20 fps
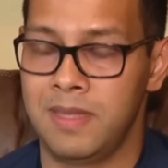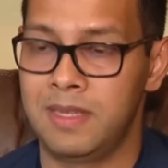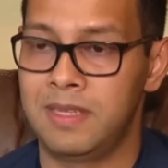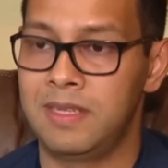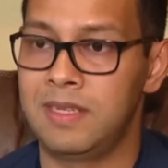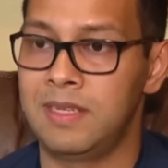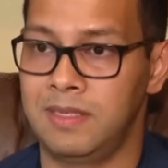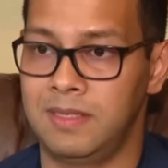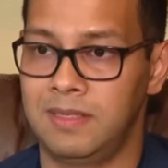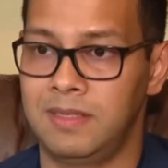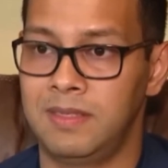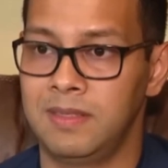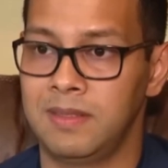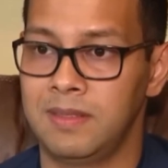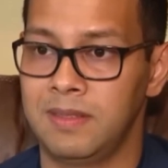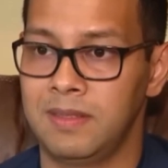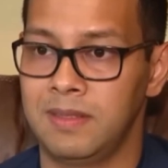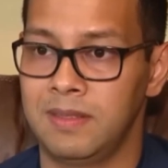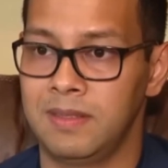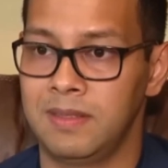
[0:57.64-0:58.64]
It is
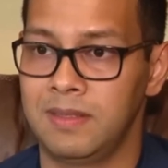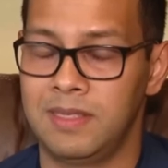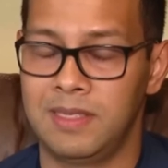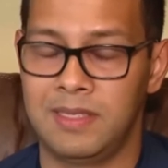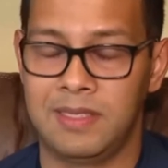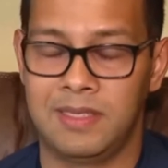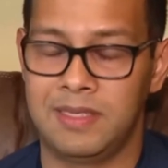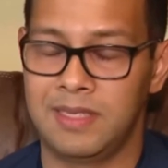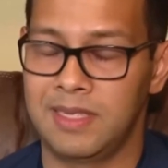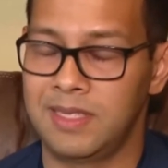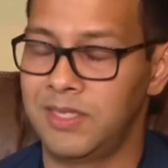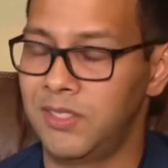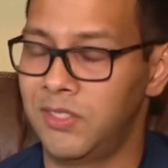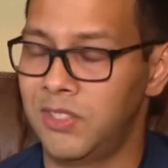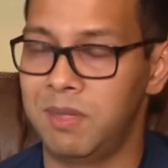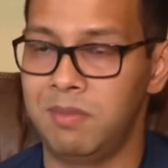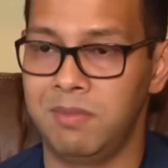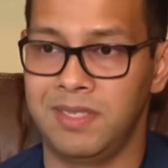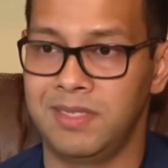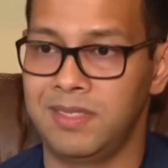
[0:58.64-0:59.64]

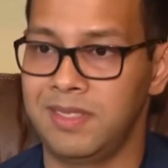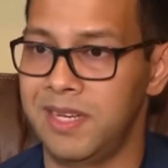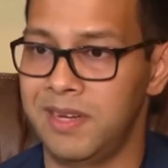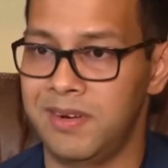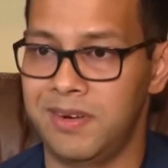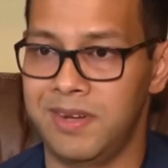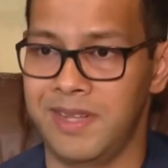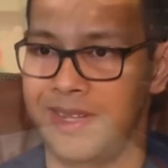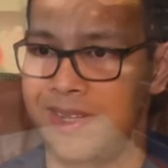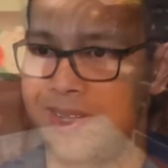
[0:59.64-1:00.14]
extremely scary.